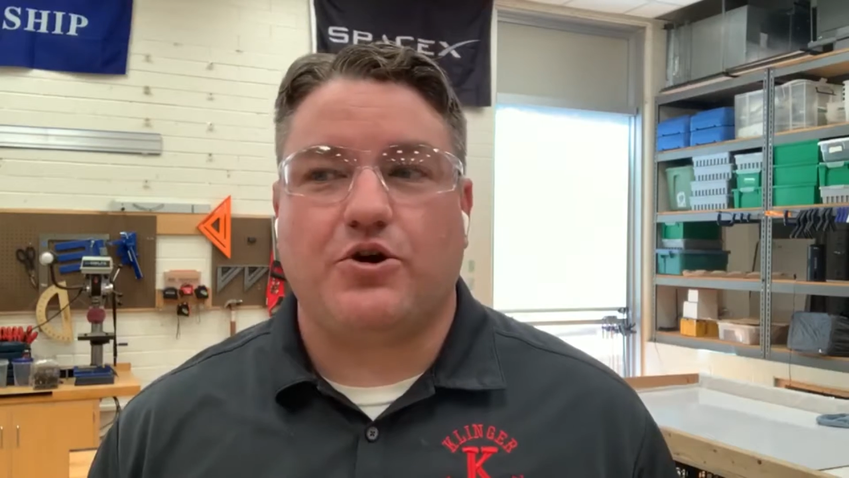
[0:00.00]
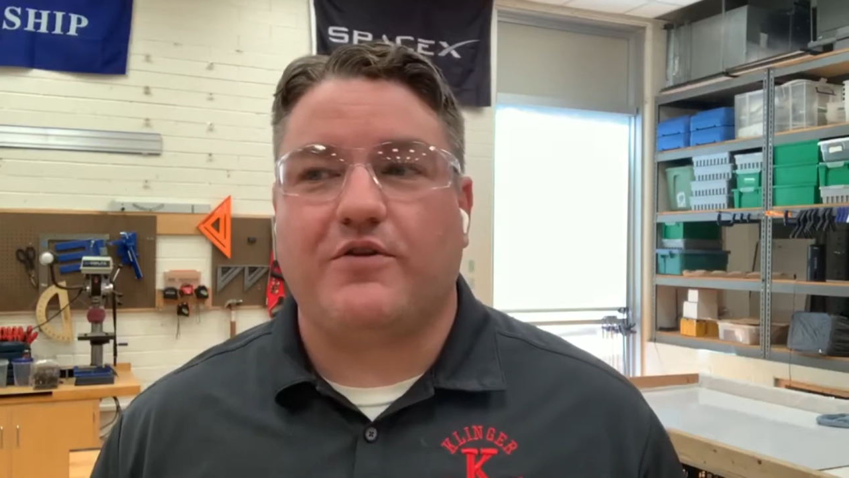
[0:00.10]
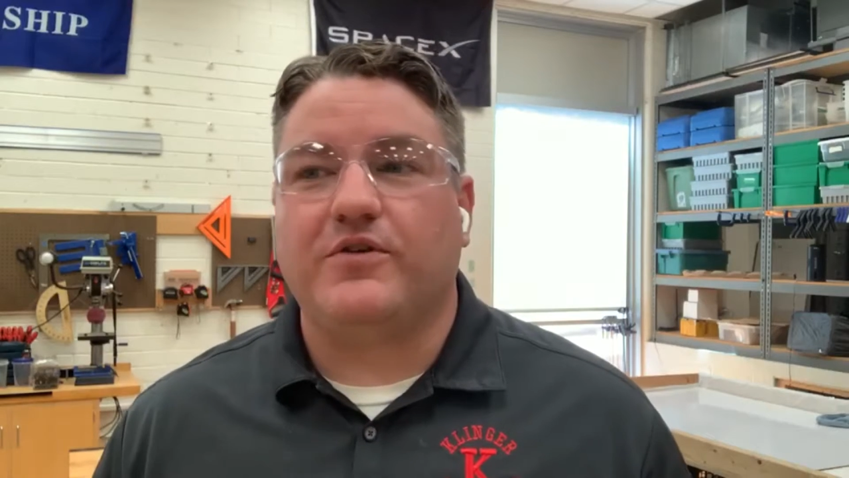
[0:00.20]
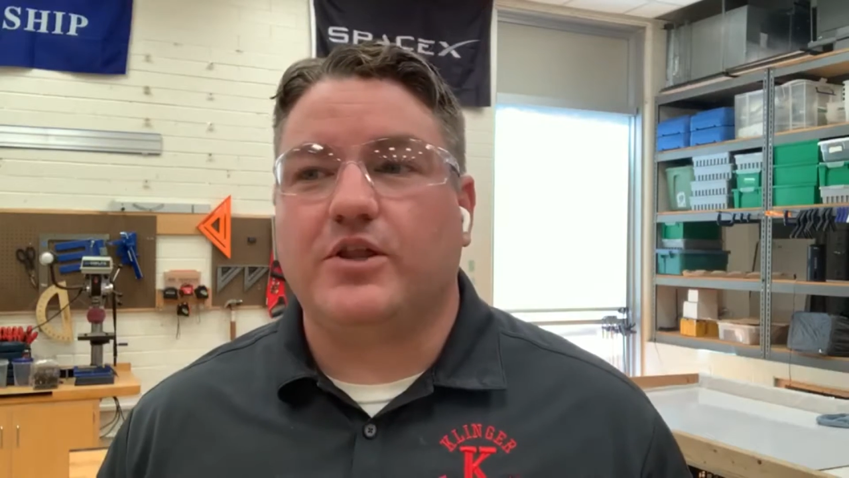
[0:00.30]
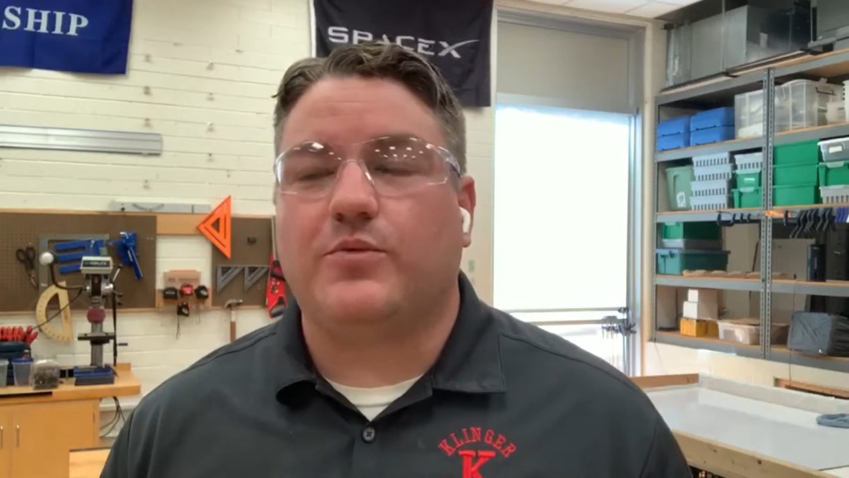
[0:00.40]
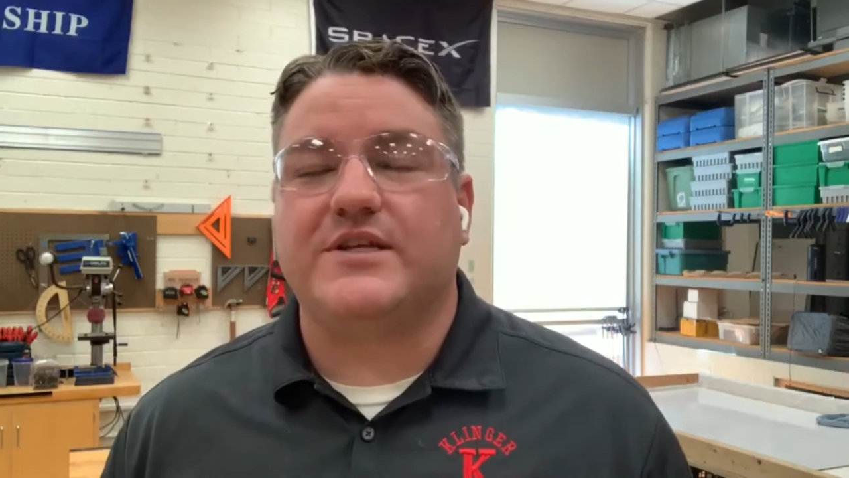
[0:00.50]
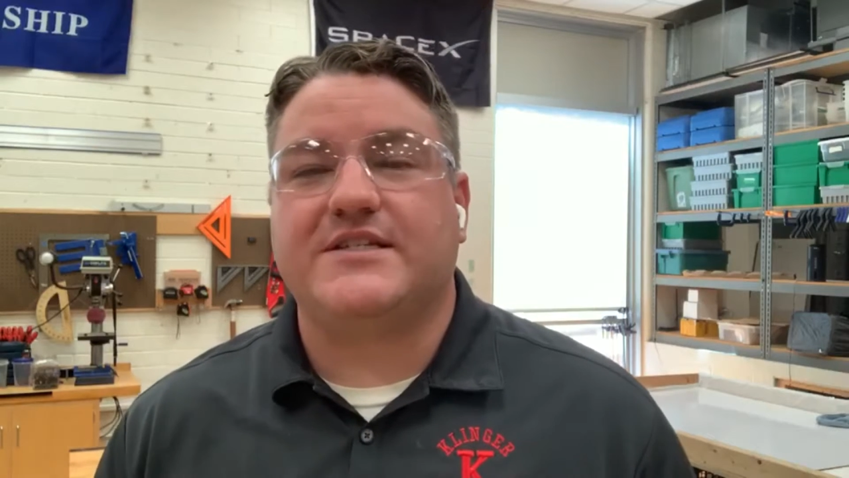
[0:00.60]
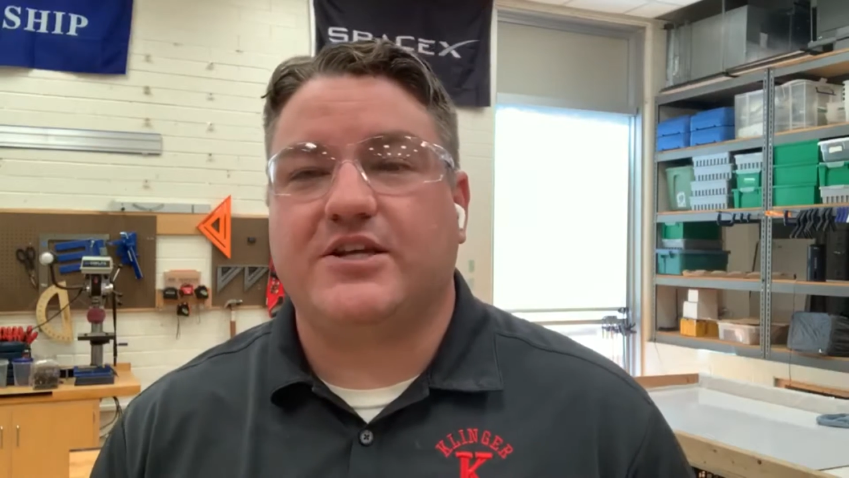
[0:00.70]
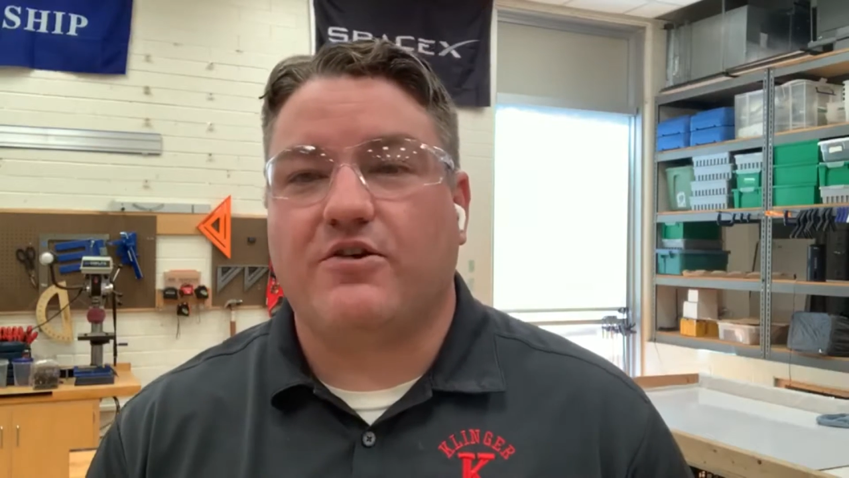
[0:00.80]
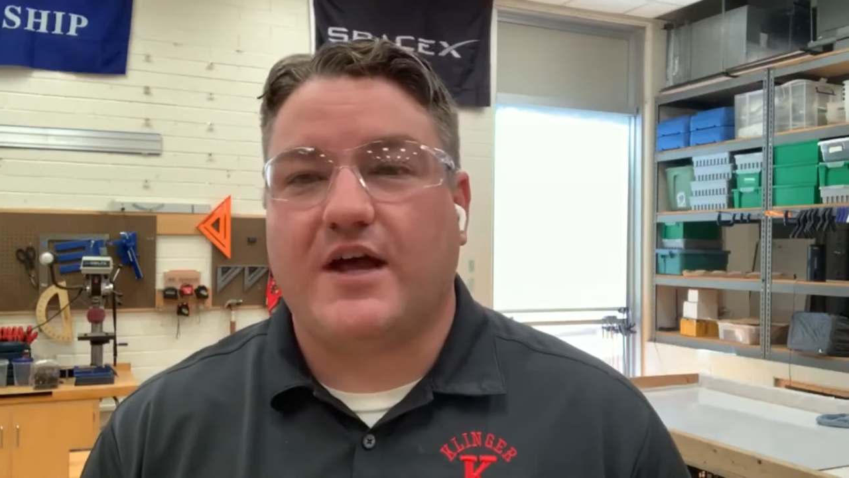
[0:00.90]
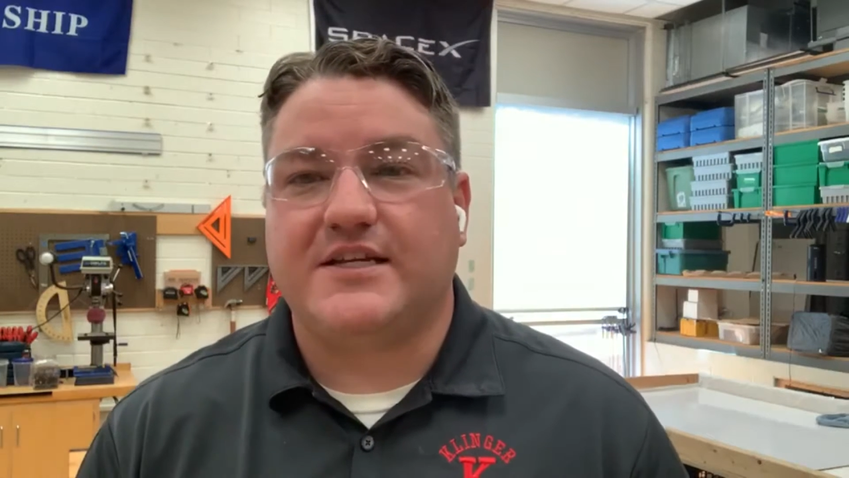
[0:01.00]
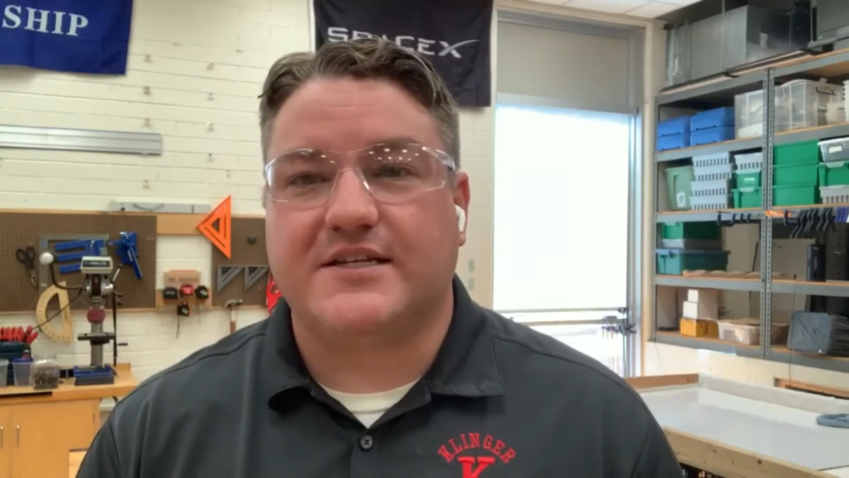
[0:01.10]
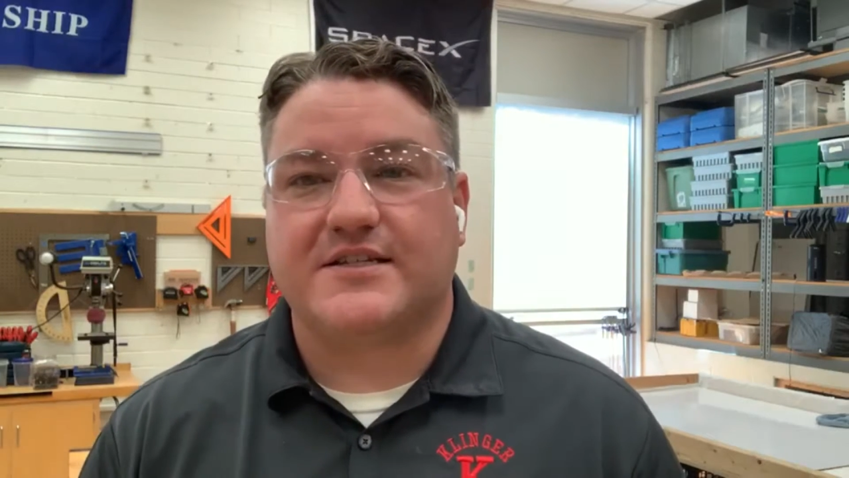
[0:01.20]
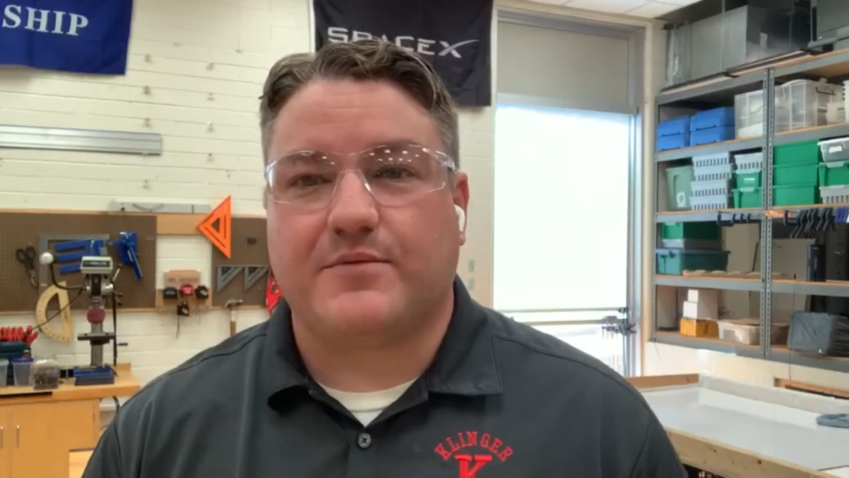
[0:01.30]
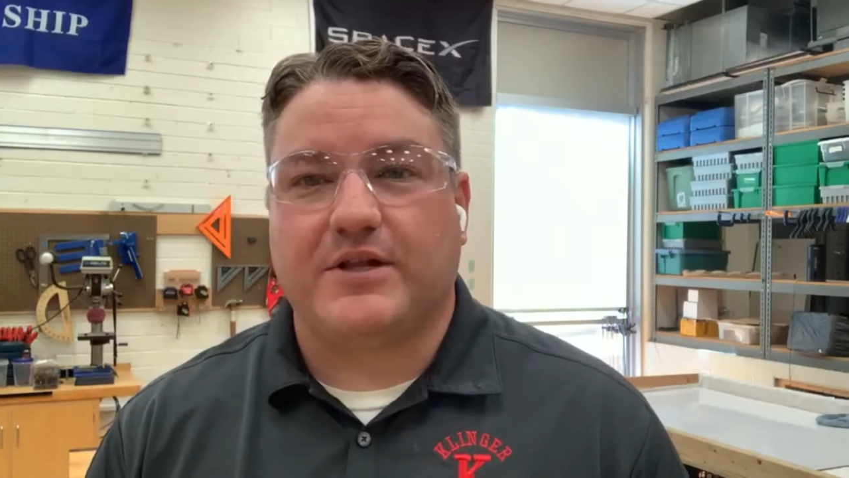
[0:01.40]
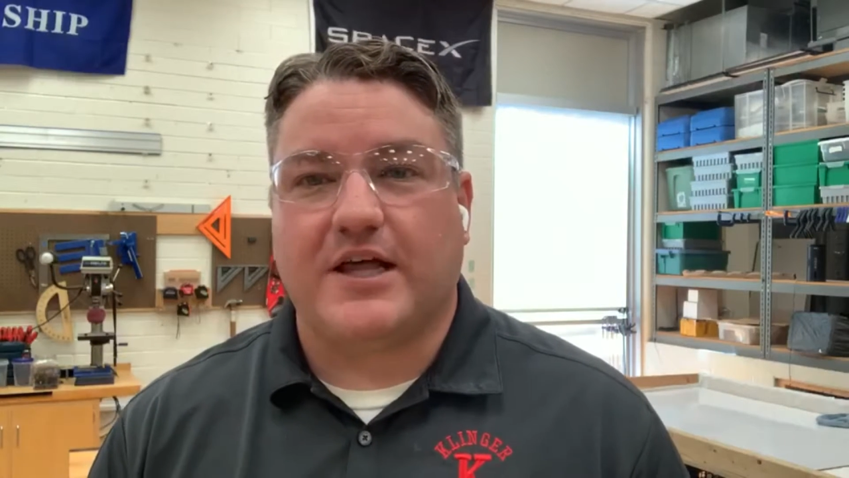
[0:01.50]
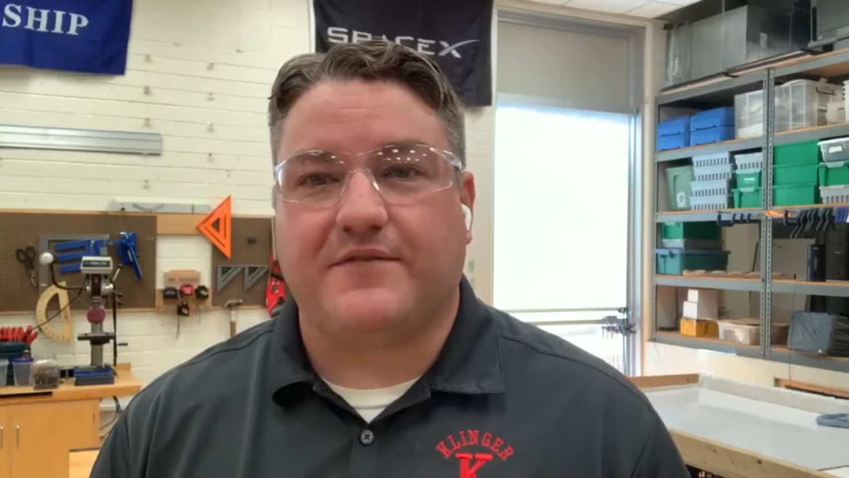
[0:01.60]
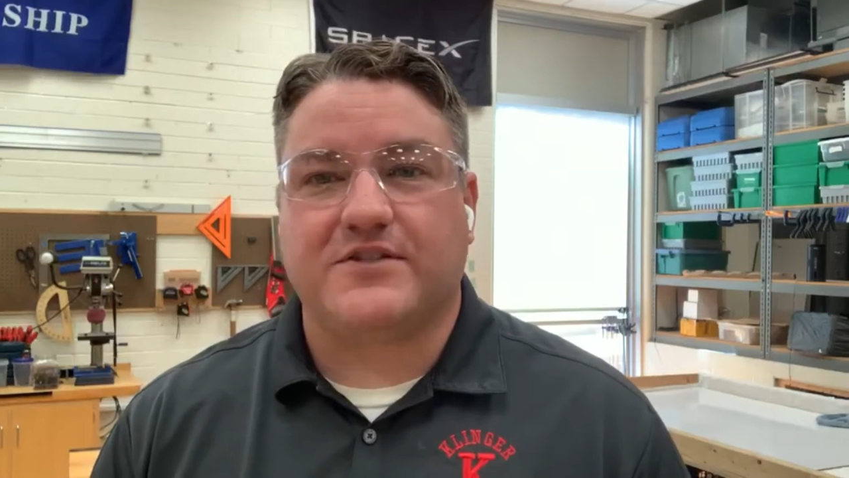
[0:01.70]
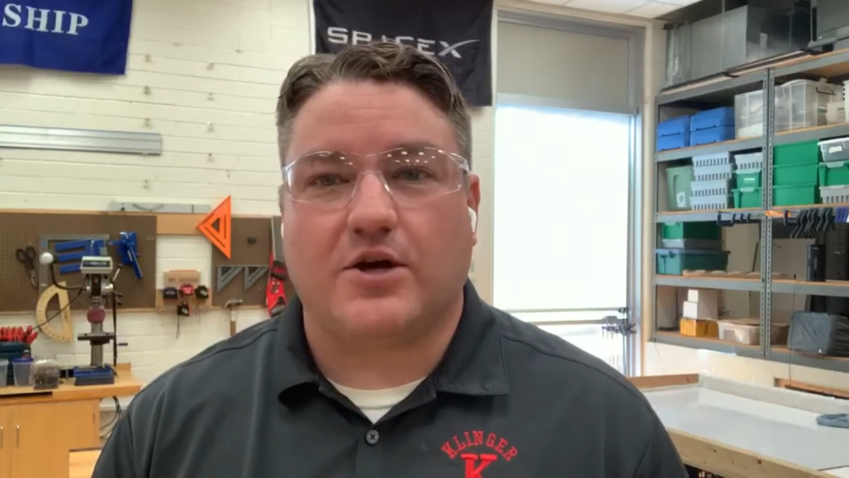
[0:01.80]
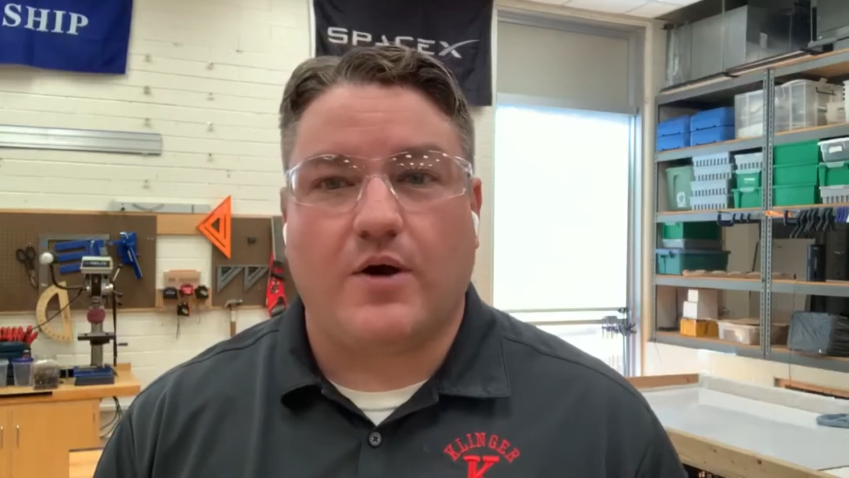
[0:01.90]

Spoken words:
I really want to see your ideas come to life. So